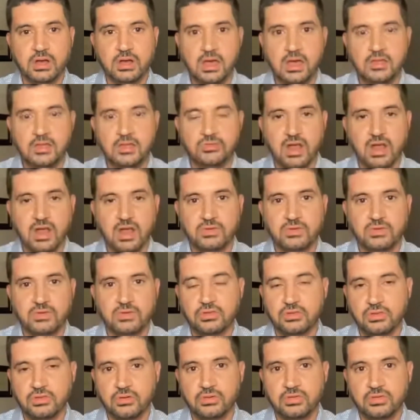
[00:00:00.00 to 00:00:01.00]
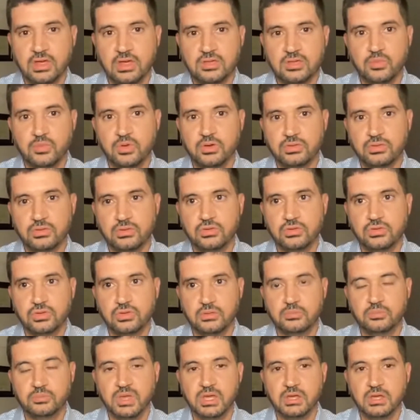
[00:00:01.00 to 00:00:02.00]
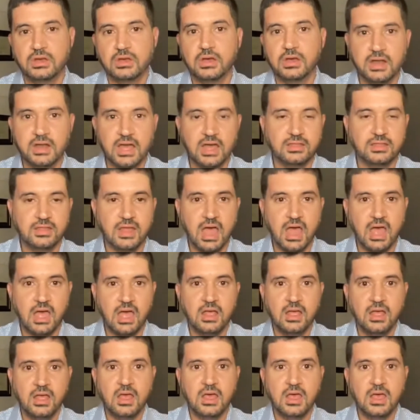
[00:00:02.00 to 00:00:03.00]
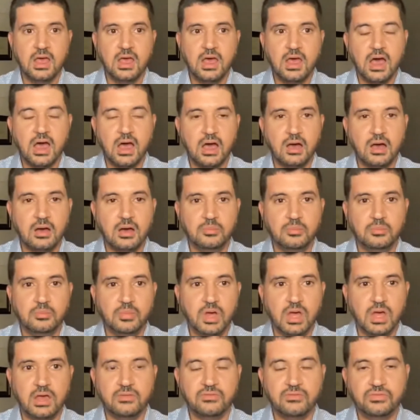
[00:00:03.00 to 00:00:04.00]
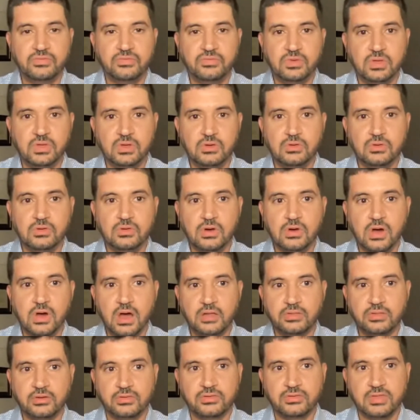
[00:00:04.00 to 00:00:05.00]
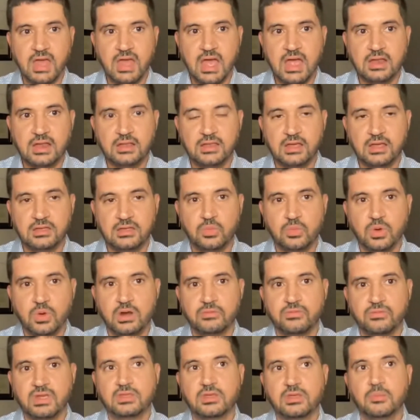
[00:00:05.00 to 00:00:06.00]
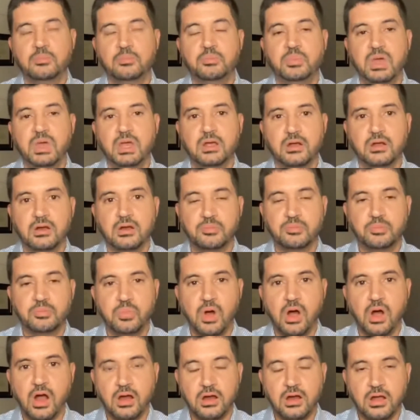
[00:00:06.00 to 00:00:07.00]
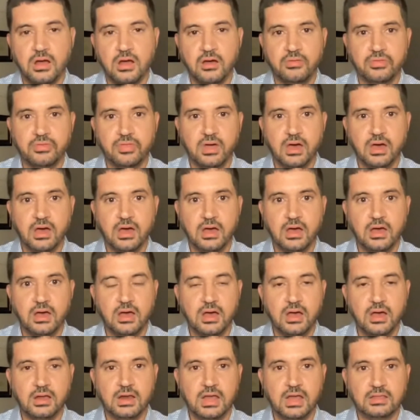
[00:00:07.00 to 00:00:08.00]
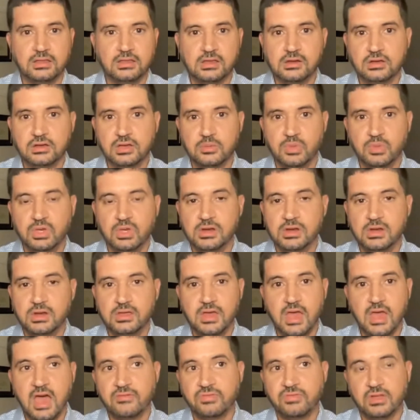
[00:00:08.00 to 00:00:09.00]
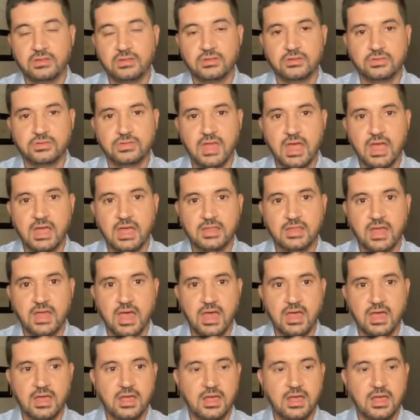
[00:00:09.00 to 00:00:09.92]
trying to reach those customers, you should be good at that. If you understand that you want to reach a bigger part of the Latino community, you have to understand that